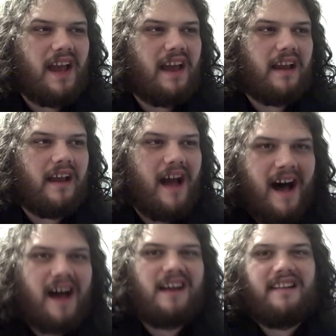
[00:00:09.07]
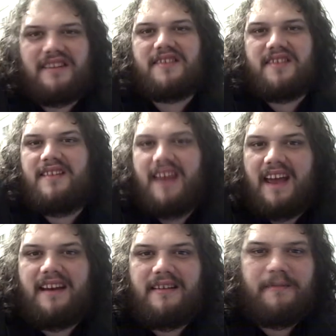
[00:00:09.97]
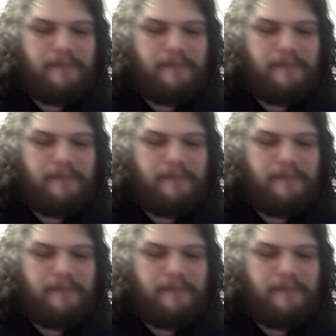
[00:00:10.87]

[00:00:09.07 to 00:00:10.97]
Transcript: and God is dead.